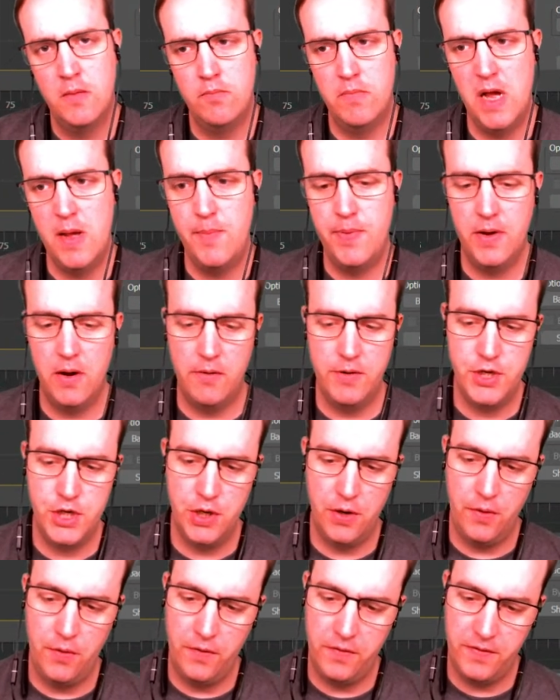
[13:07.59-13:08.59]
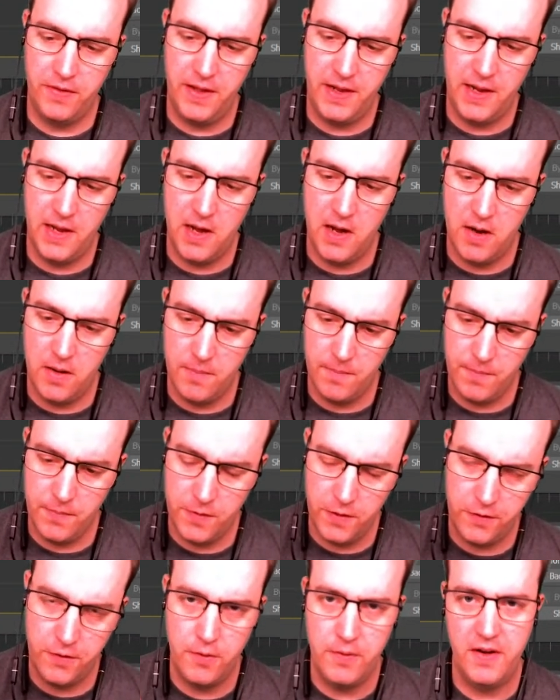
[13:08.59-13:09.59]
Maybe I would use the
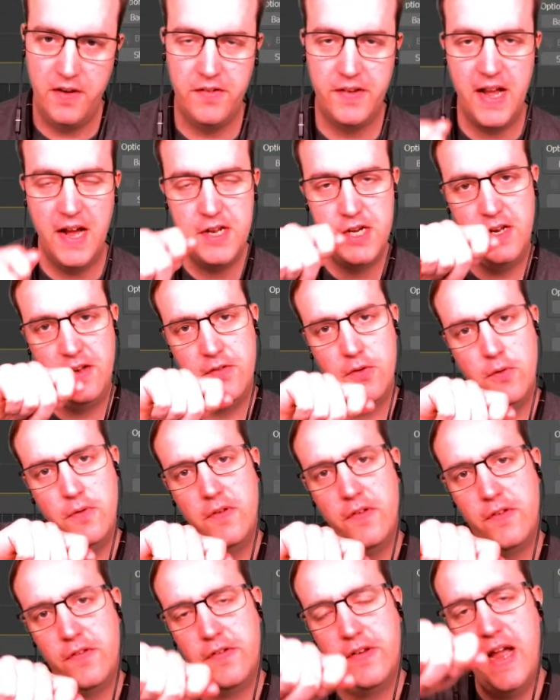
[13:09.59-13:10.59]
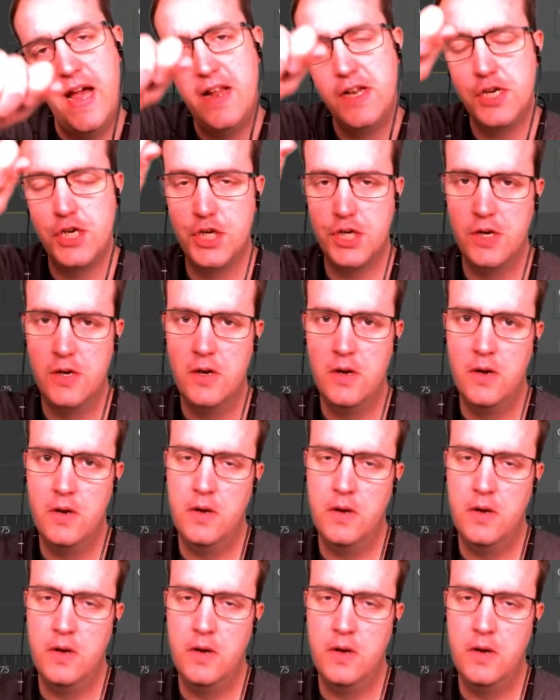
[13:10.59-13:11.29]
2D sketching tool to sketch